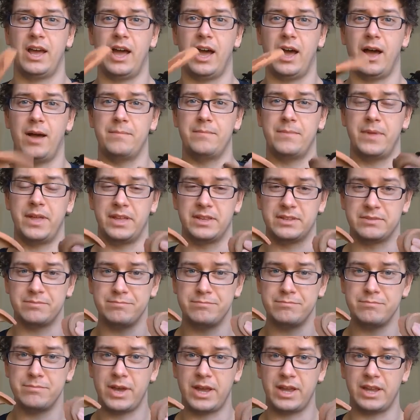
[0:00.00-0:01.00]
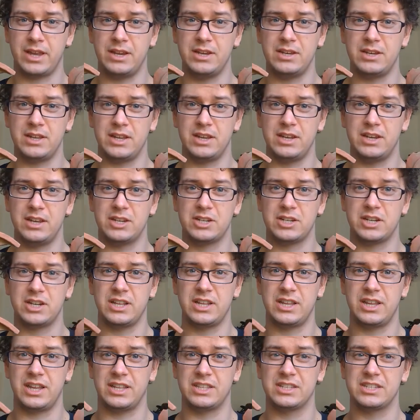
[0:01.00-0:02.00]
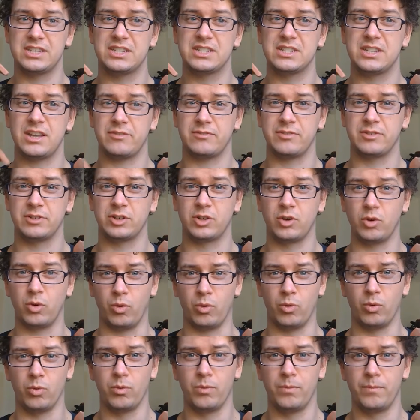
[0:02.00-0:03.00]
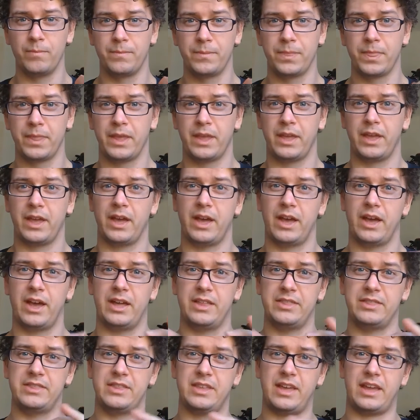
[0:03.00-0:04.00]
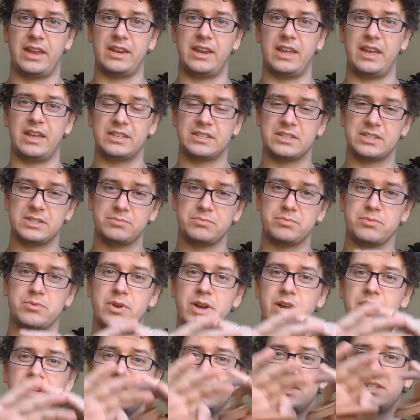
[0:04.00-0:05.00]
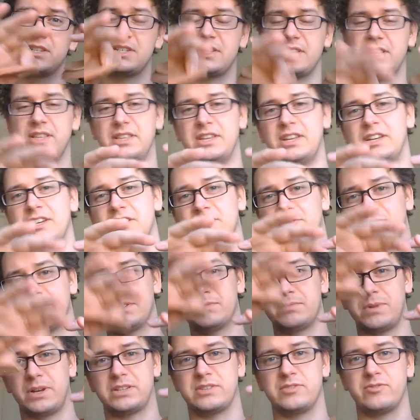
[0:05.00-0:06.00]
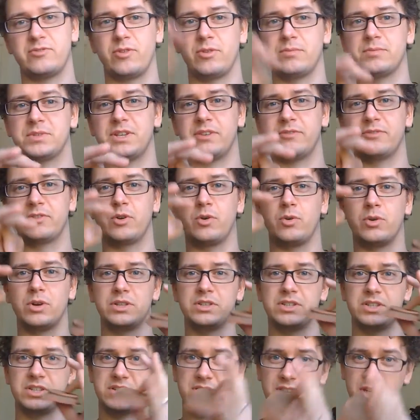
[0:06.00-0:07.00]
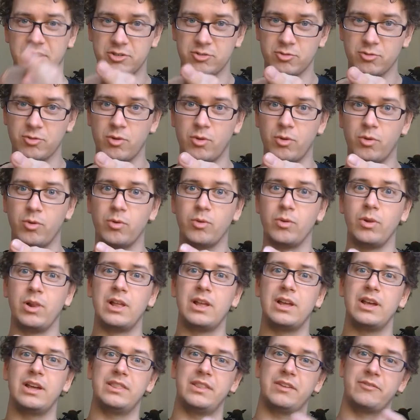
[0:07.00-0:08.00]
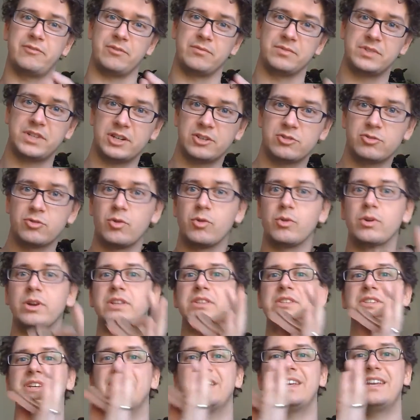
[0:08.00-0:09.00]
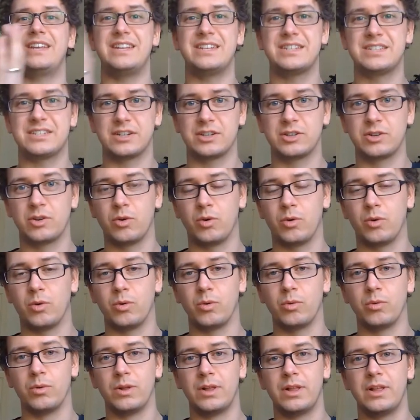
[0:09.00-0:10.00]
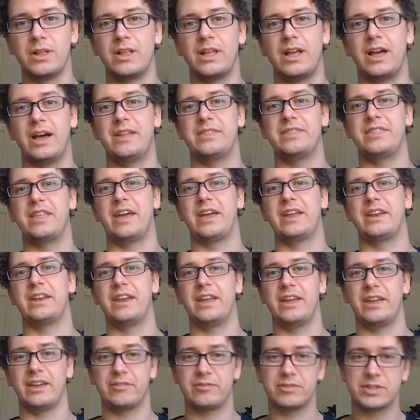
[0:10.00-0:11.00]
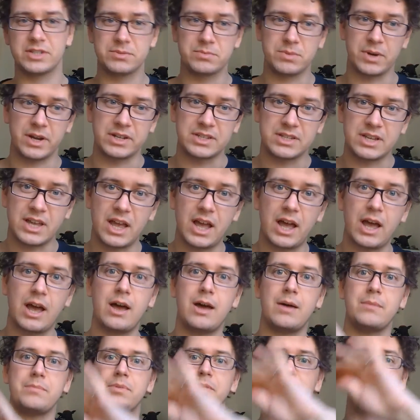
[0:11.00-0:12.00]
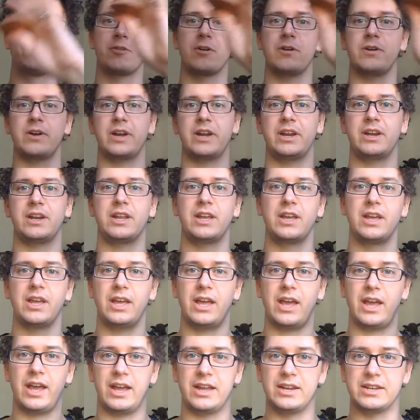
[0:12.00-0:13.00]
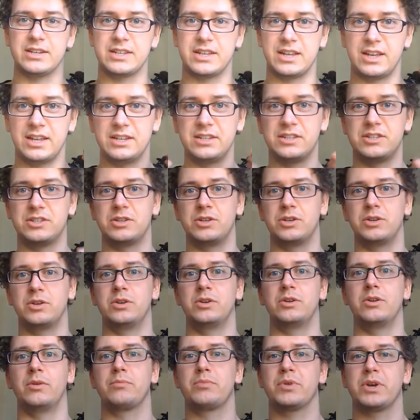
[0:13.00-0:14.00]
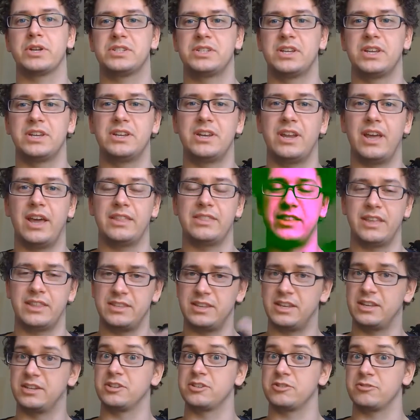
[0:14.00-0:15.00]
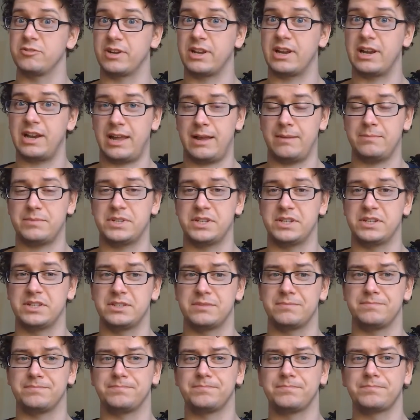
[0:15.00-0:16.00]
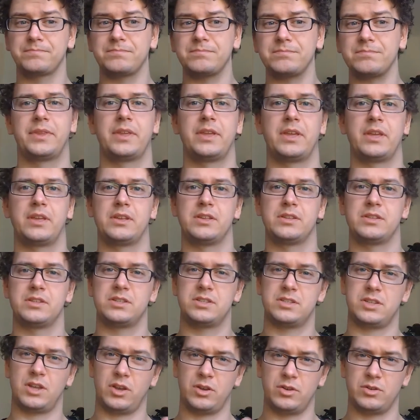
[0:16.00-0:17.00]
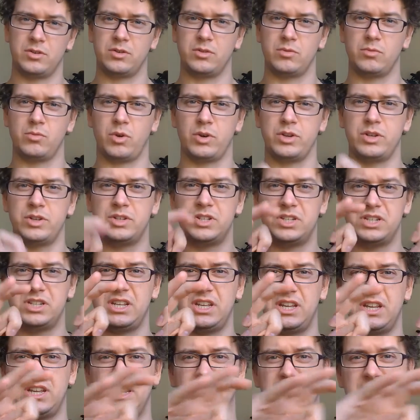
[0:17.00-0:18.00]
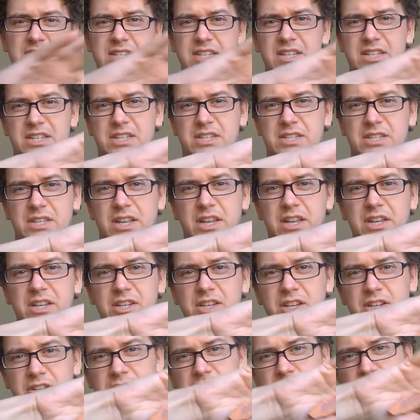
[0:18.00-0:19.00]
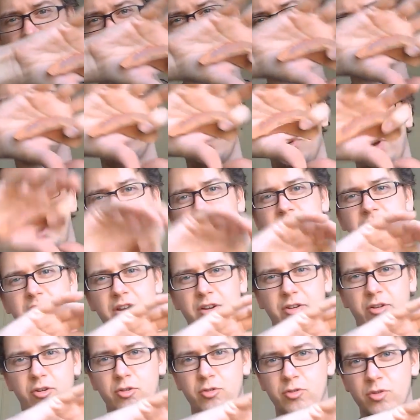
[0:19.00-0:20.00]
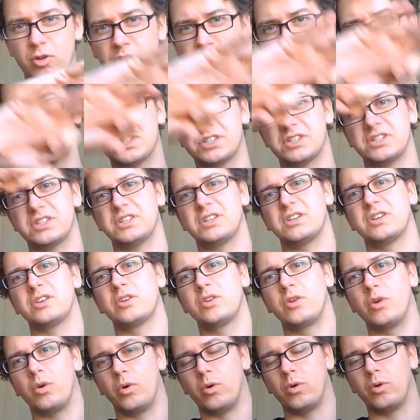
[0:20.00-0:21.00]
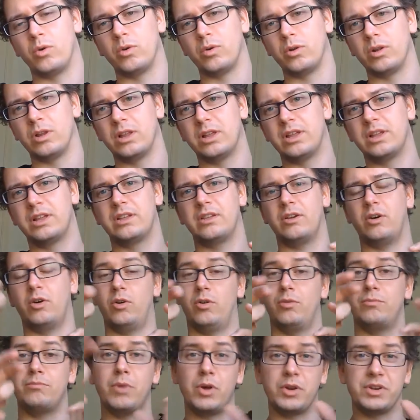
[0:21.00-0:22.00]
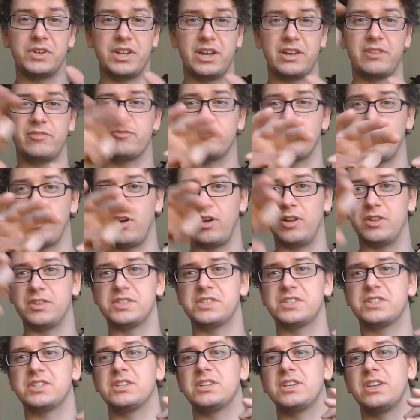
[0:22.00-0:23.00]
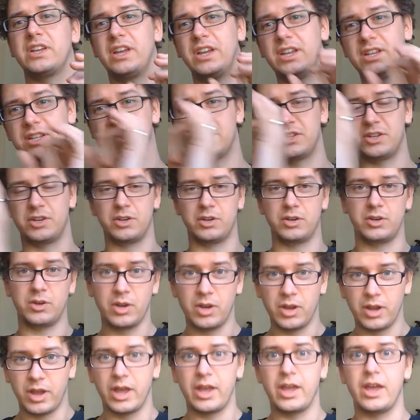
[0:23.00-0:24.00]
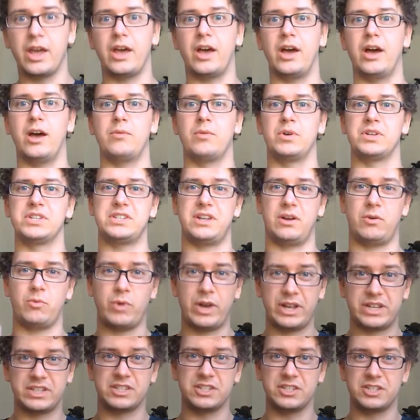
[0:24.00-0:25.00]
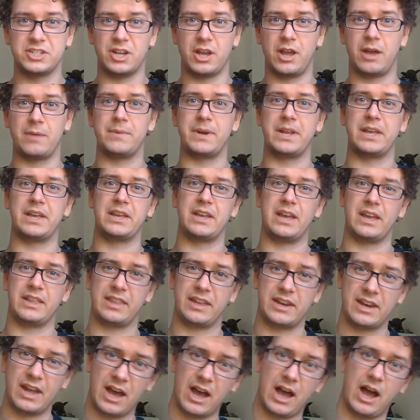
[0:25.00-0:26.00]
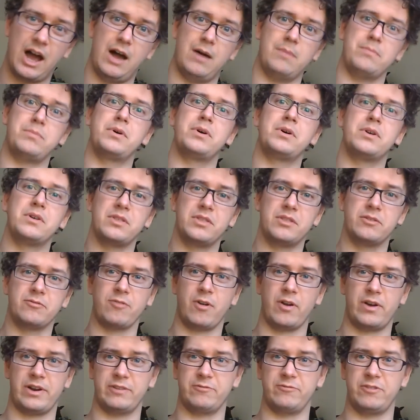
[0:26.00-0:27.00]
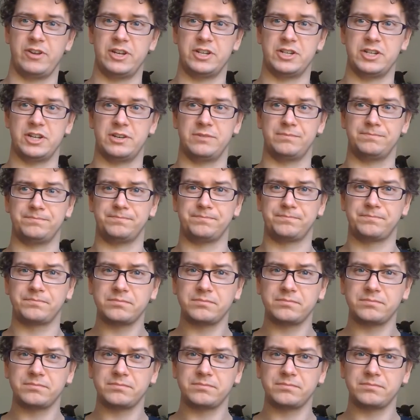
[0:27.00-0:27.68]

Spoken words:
It's made initially in southern Gaul, and then the industry spreads from southern Gaul into central Gaul, and then from central Gaul into eastern Gaul, and then it spreads up the Rhine and into Britain, and then the industry collapses. So what you see is this industrial spread across Gaul or modern day France into what's now Western Germany and then up the Rhine region.